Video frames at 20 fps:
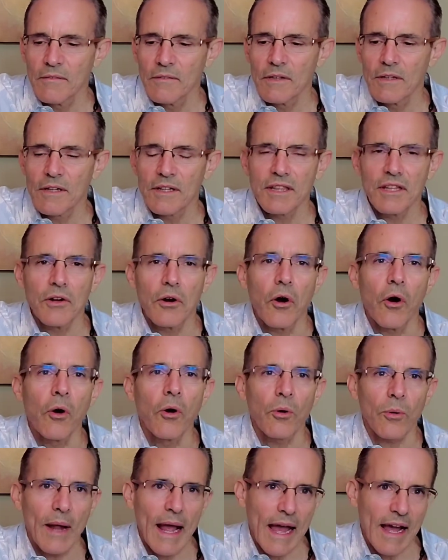look at the
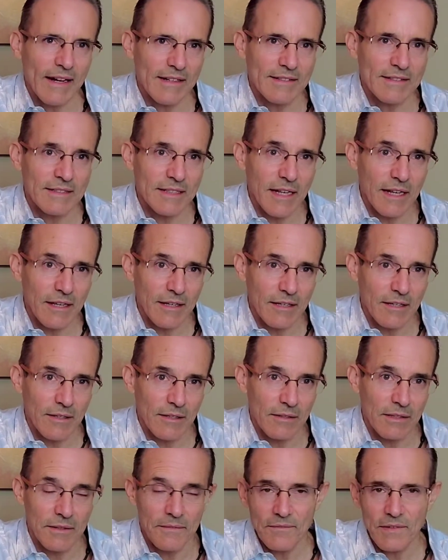ORAC
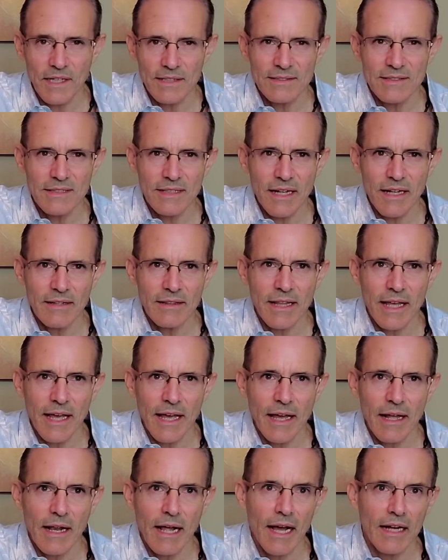scale, investigate
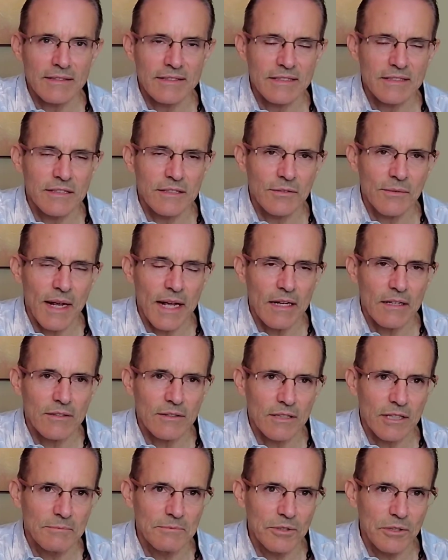that, oxygen
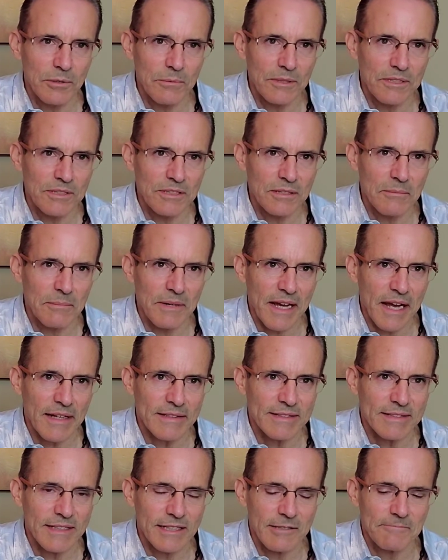radical absorbance
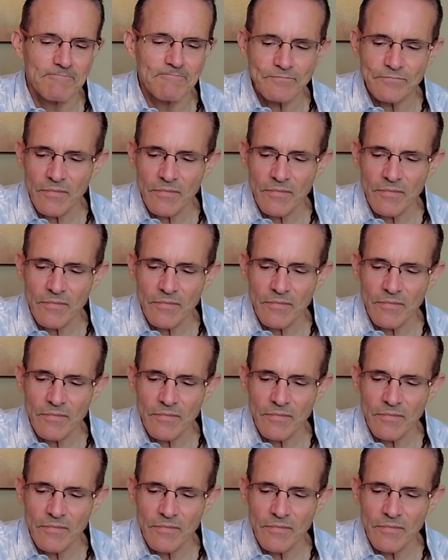capacity.